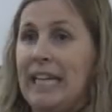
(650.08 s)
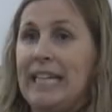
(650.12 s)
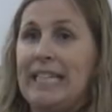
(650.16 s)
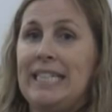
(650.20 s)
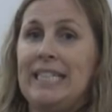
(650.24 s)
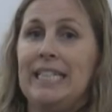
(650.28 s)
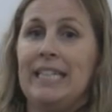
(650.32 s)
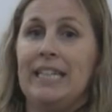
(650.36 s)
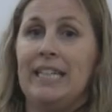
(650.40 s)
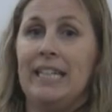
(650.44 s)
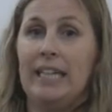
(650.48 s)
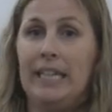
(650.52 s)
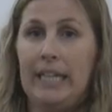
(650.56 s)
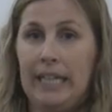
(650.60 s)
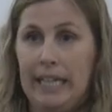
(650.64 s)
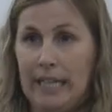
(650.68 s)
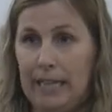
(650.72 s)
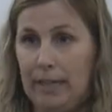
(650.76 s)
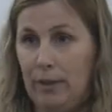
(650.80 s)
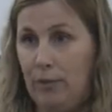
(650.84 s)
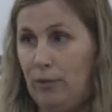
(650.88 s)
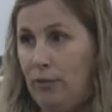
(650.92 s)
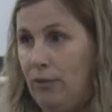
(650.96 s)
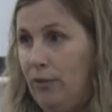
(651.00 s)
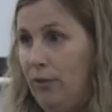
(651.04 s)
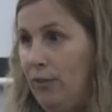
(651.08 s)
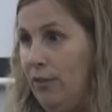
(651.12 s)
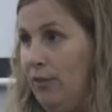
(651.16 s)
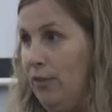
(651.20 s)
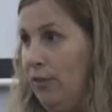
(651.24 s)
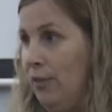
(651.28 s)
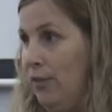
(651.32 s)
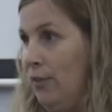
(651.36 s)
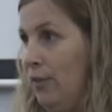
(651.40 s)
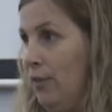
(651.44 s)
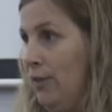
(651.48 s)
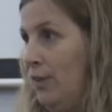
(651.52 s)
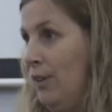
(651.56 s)
like to give?
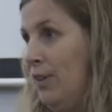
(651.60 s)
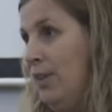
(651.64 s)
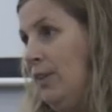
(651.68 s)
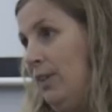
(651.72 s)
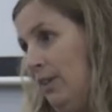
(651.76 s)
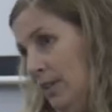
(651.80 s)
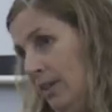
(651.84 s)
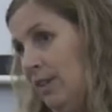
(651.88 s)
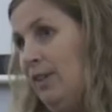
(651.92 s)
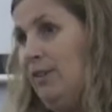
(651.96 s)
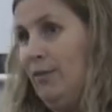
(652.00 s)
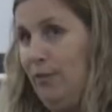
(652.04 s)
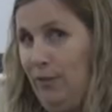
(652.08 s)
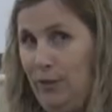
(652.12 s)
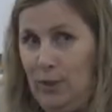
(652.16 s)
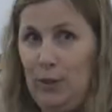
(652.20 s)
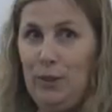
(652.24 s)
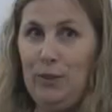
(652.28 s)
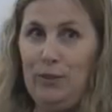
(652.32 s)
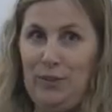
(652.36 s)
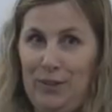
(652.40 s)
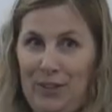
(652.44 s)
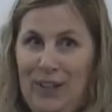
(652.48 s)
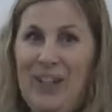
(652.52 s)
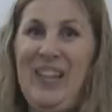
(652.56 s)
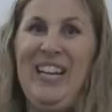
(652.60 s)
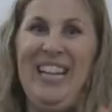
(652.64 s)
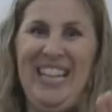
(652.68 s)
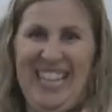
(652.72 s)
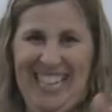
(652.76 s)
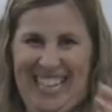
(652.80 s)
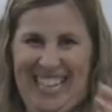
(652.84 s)
A few of you.